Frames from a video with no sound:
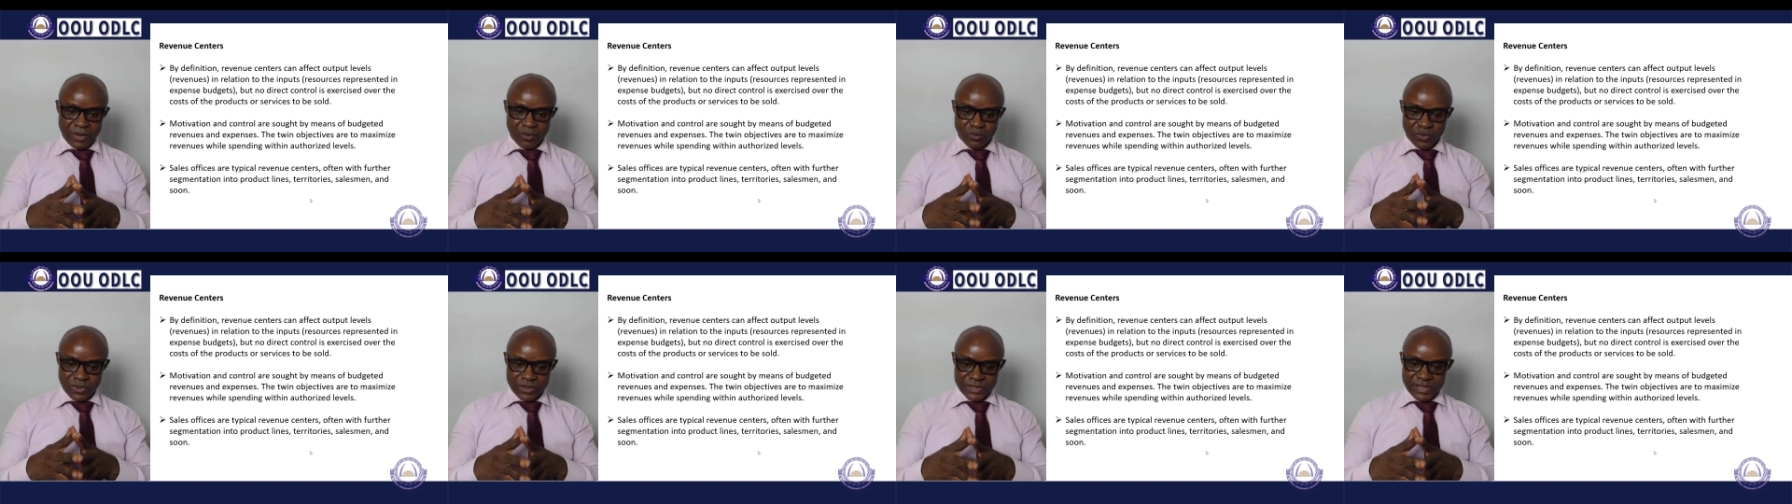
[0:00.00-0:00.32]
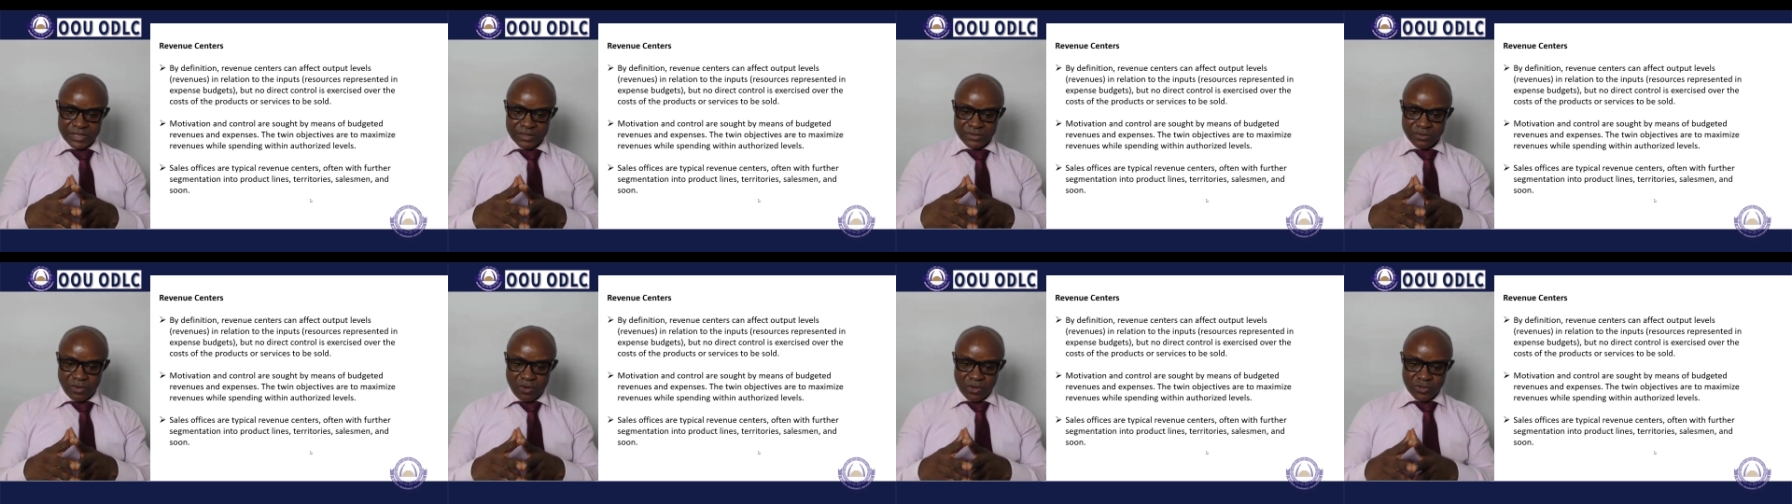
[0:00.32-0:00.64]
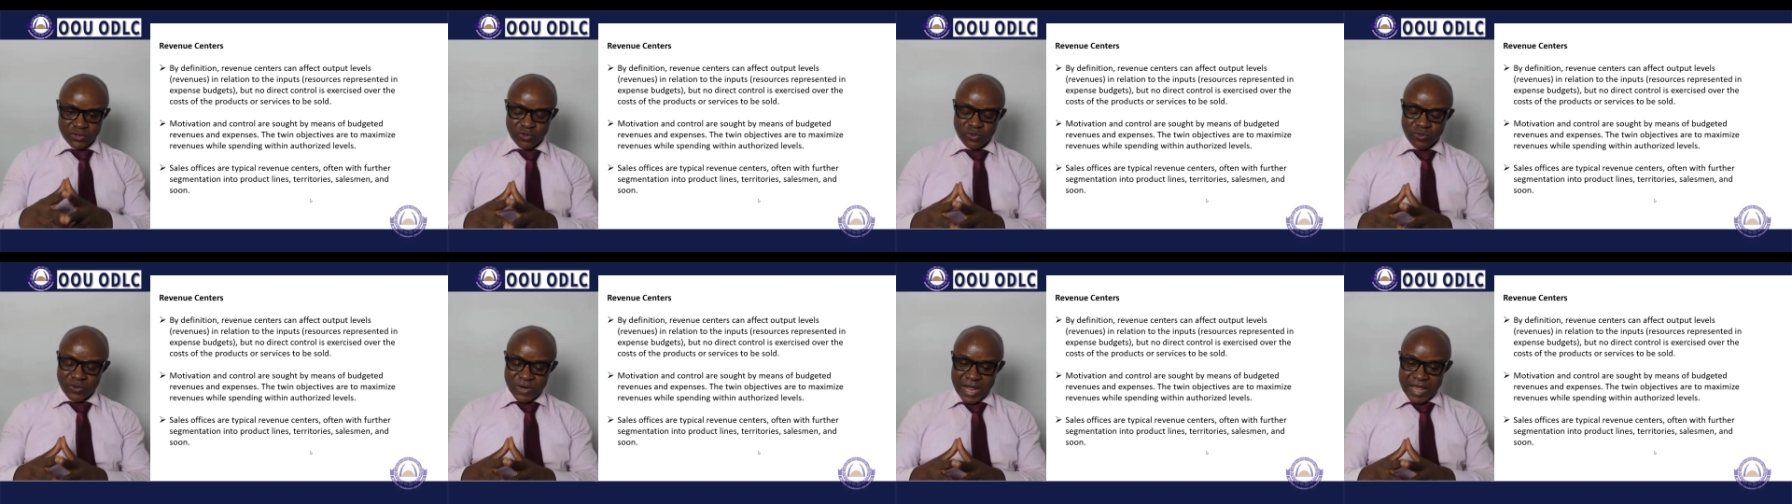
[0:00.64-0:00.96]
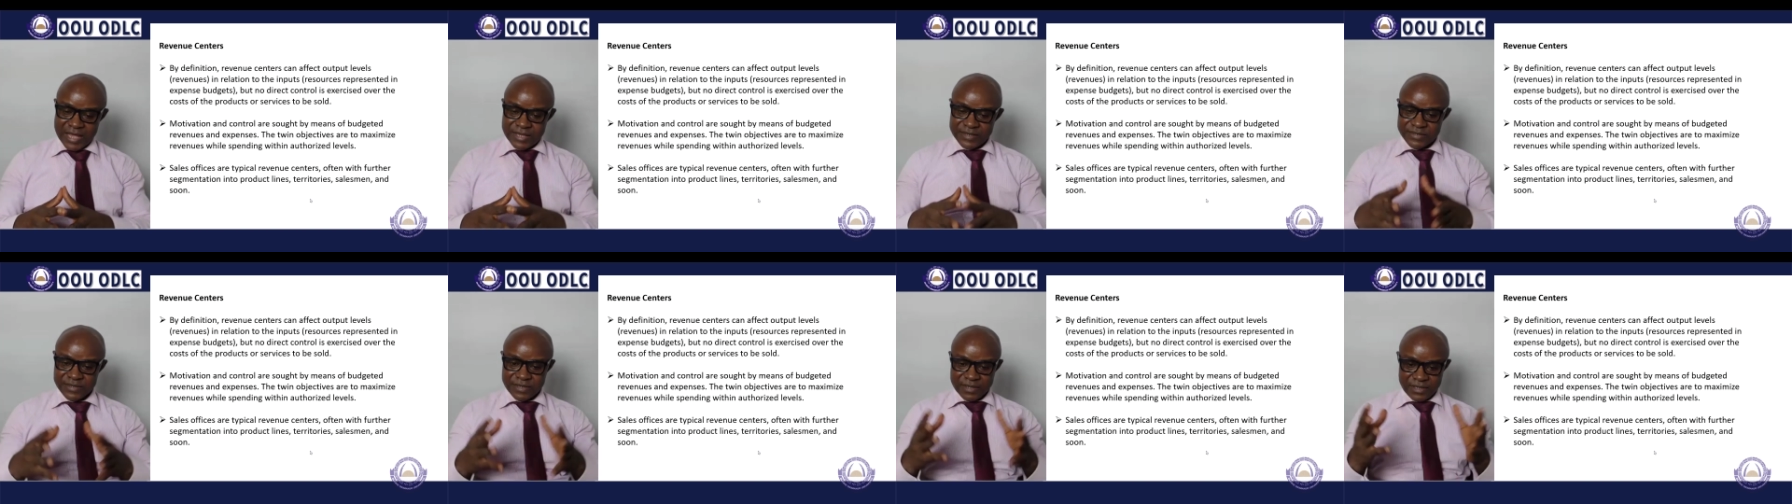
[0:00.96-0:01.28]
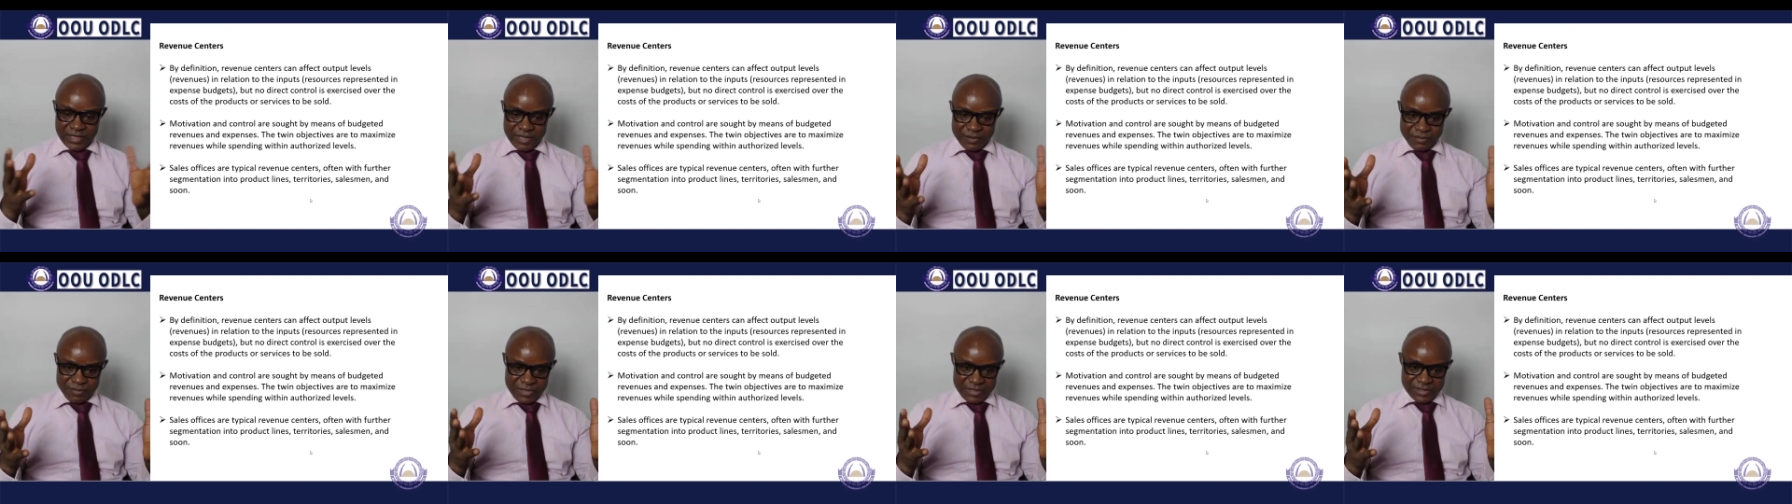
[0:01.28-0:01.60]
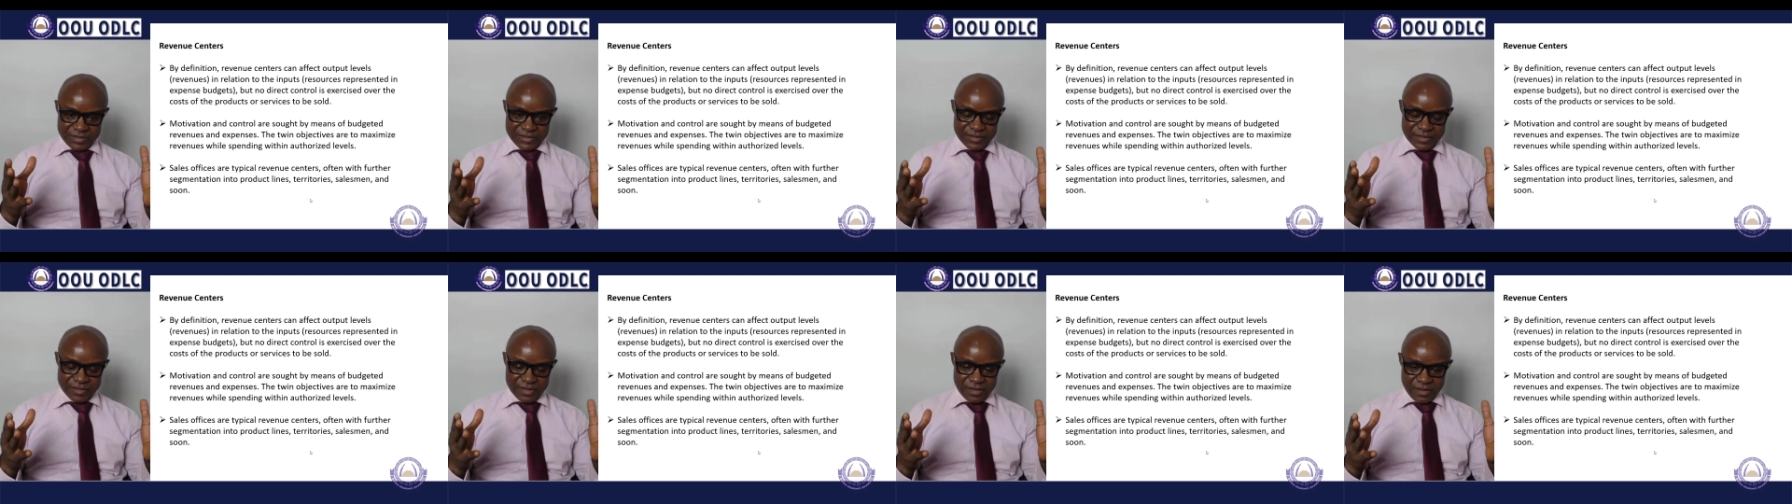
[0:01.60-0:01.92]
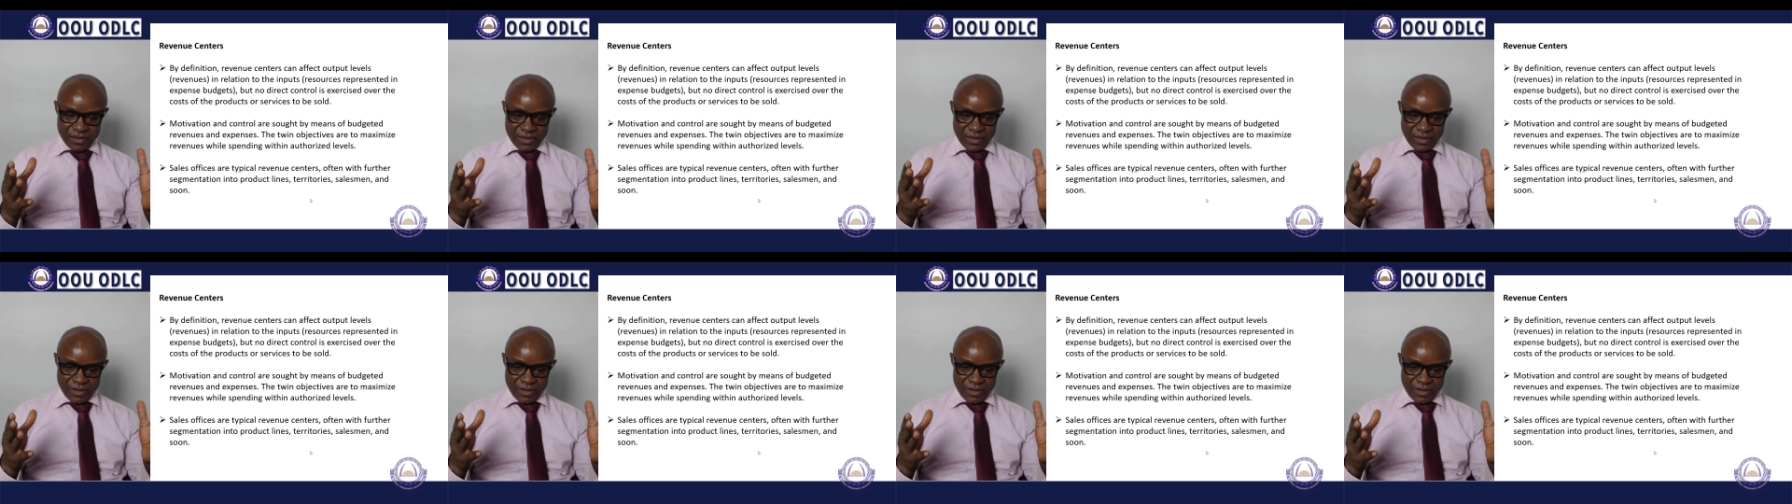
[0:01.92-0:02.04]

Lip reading: within authorized limits.